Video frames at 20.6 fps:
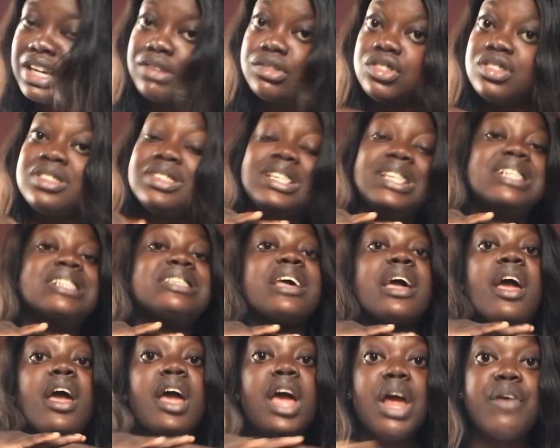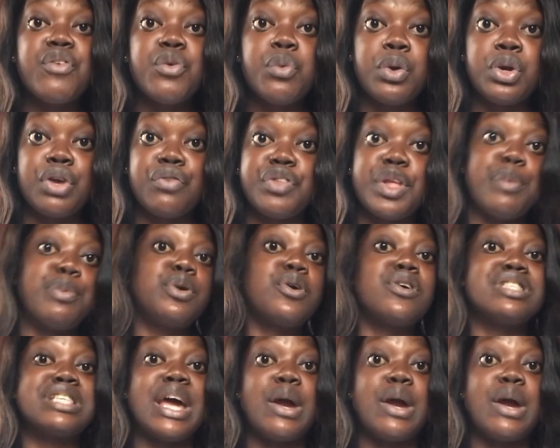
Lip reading: I'll just delete every one of them, because